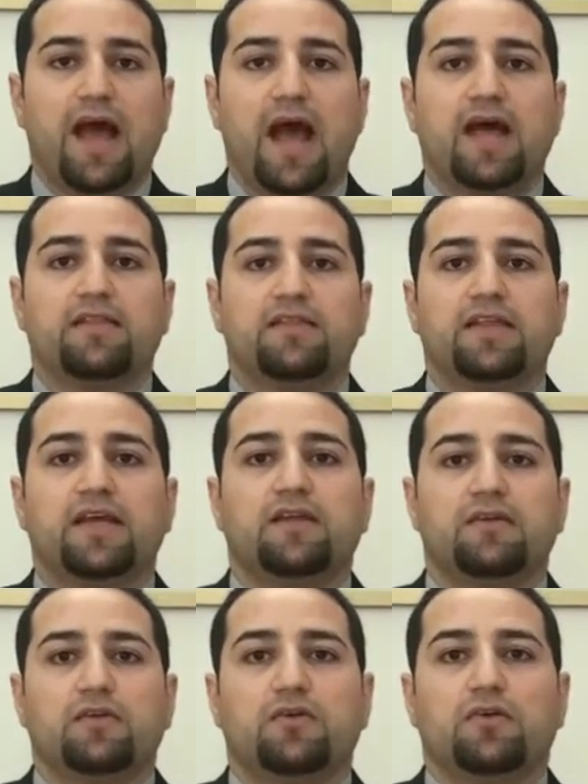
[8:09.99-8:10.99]
and
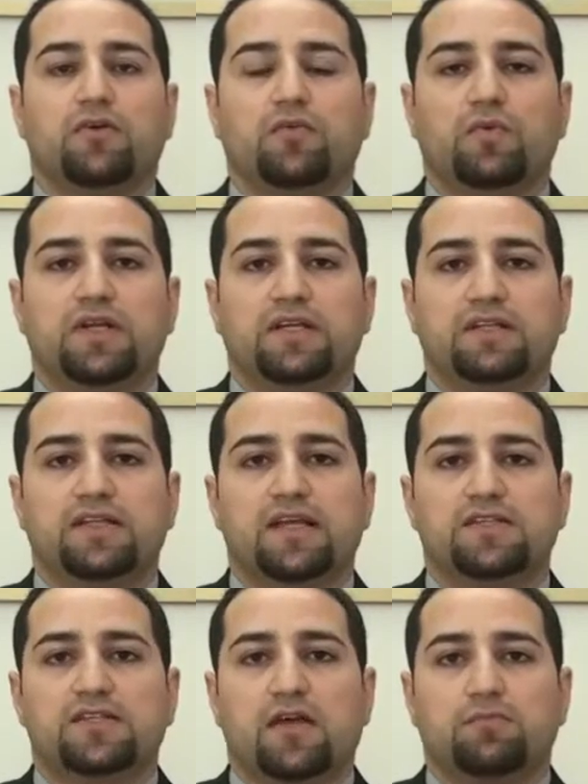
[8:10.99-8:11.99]
then when it
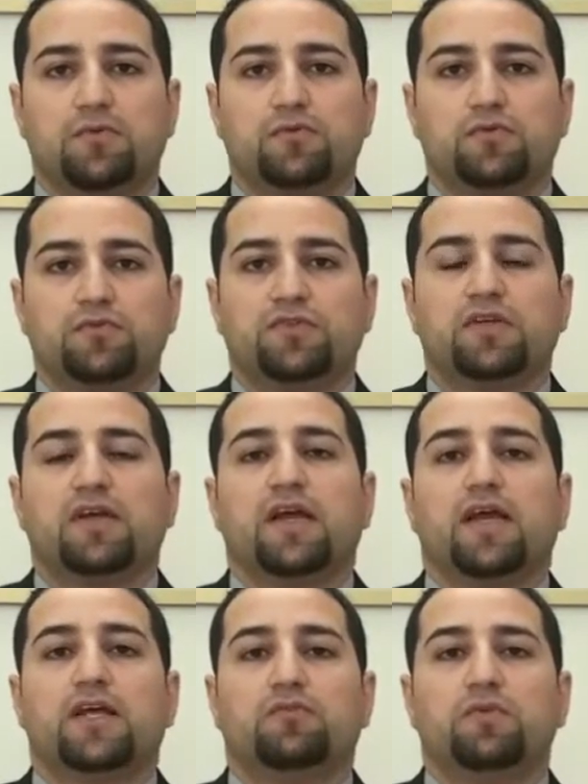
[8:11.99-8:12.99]
gets approved,
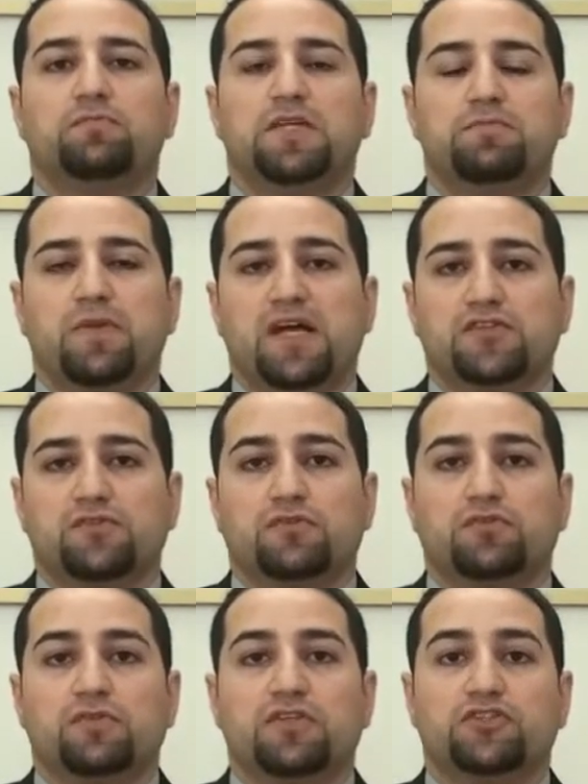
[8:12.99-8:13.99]
it will be passed
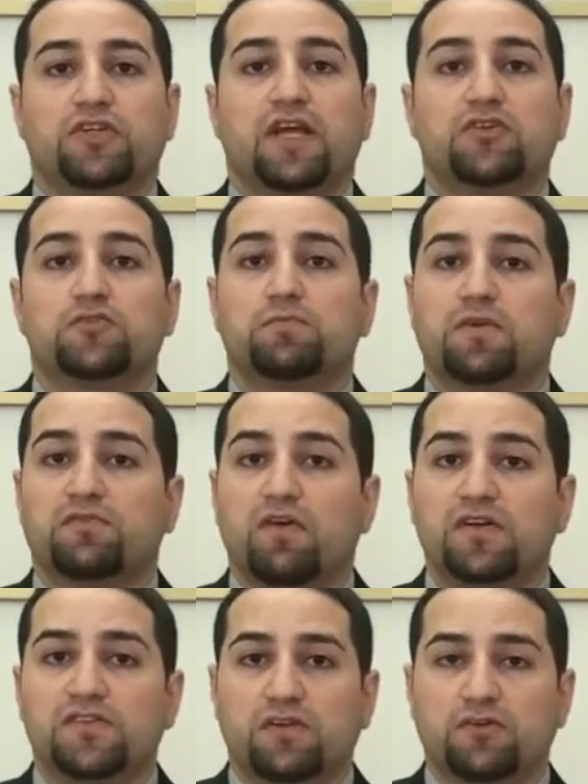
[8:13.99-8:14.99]
on to the Sharia
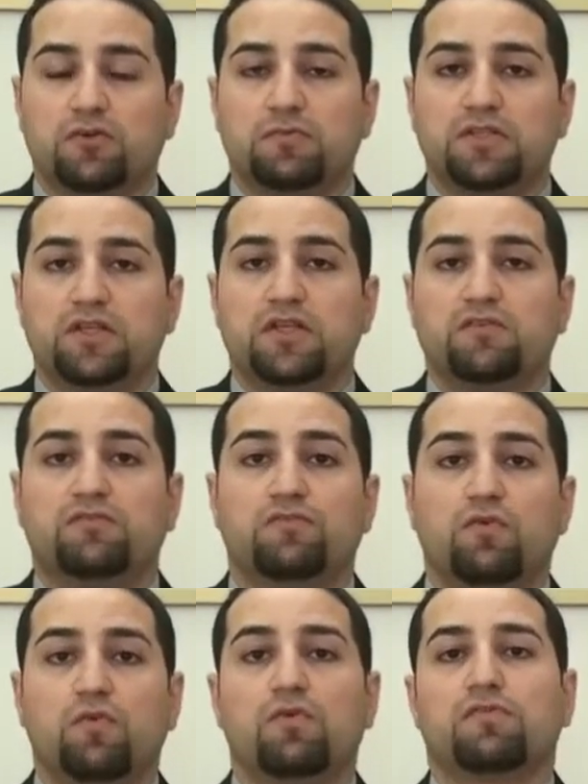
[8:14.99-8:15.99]
Supervisory Committee
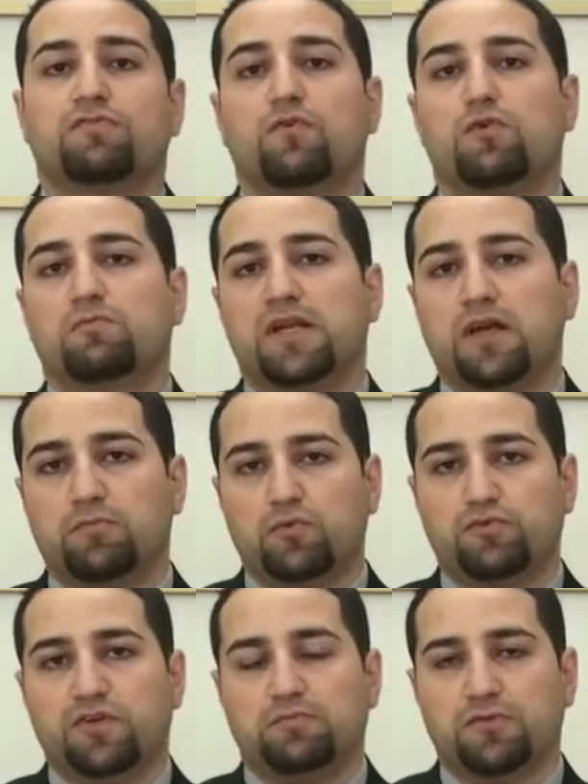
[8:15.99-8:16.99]
for formal
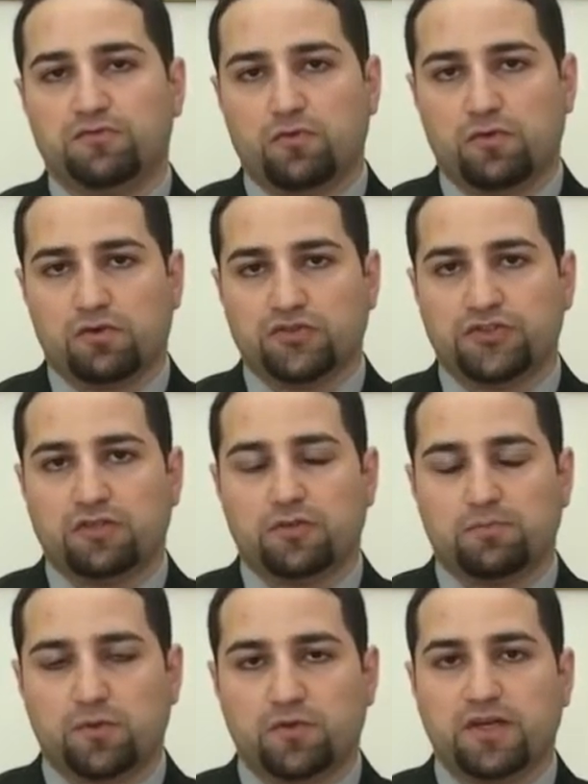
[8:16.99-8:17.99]
approval before launching
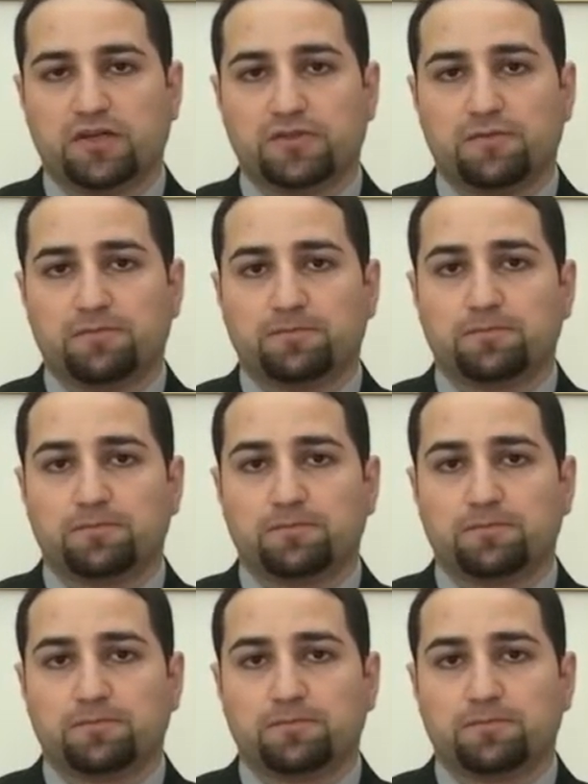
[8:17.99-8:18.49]
the product.